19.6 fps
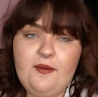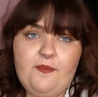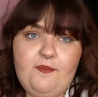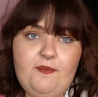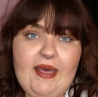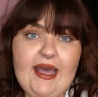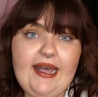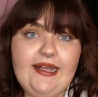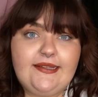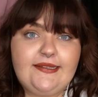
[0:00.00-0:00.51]

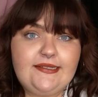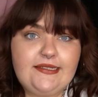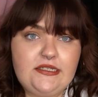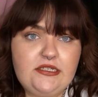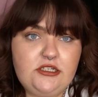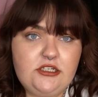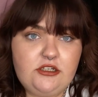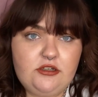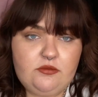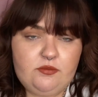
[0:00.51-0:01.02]
mattes
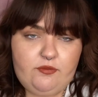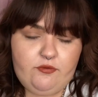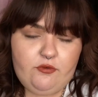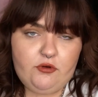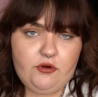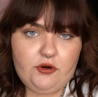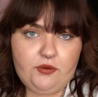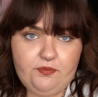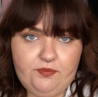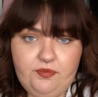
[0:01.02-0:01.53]
in tube
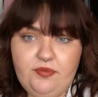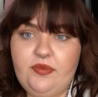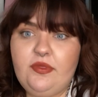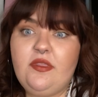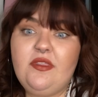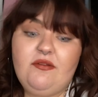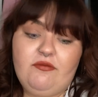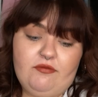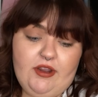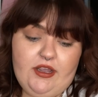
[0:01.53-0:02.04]
form
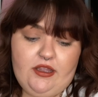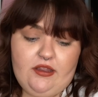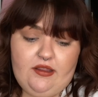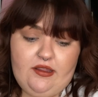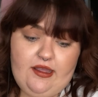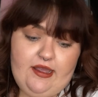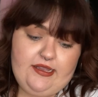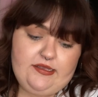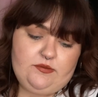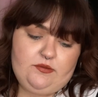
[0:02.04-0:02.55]
red
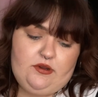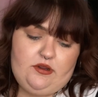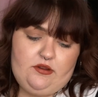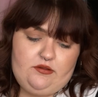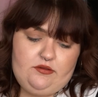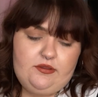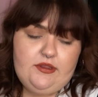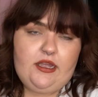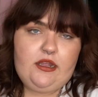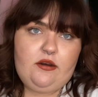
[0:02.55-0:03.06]
as well
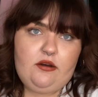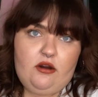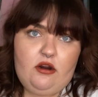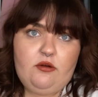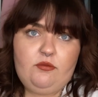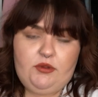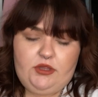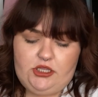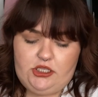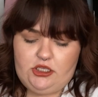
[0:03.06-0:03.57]
that are
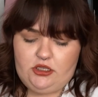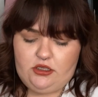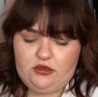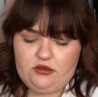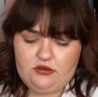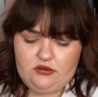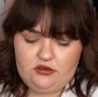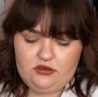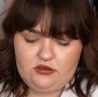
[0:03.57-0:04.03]
really good.